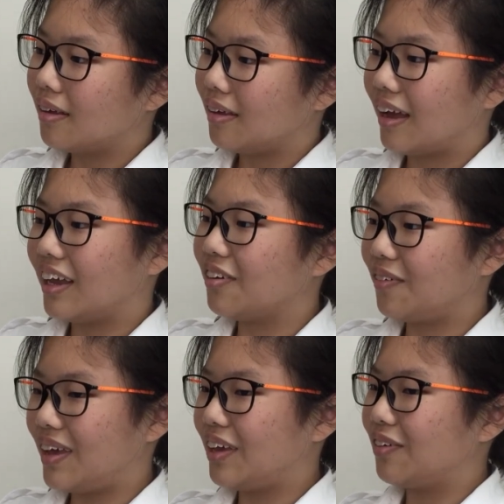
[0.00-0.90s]
Yeah, in a
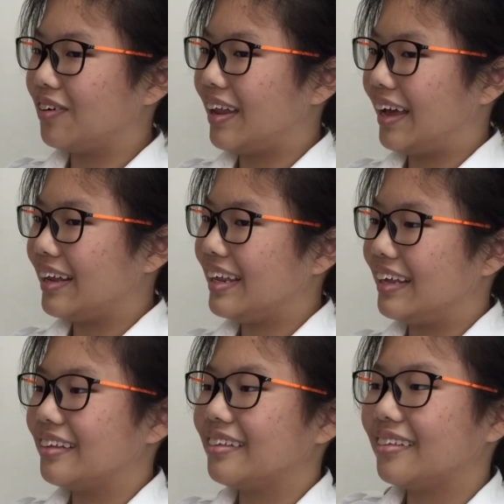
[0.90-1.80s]
way you'll like
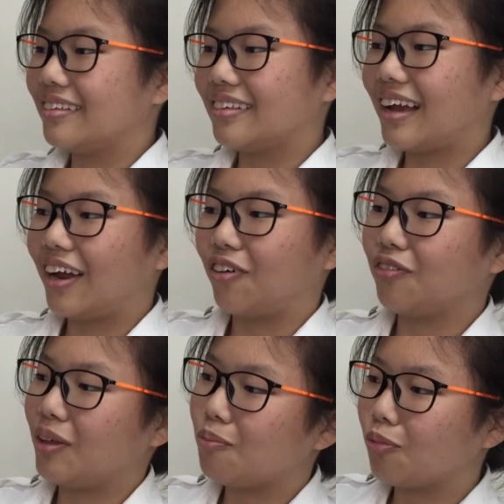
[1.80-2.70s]
lead kind
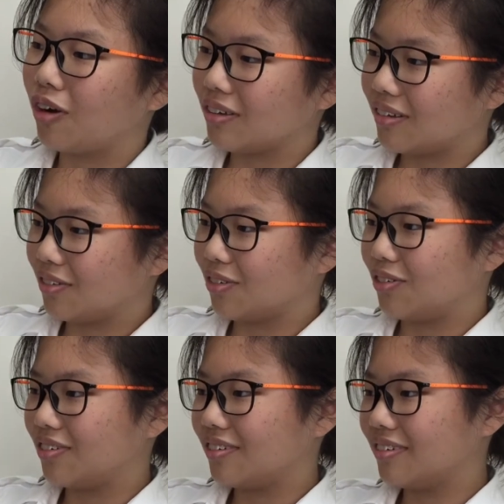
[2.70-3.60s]
of teamwork. So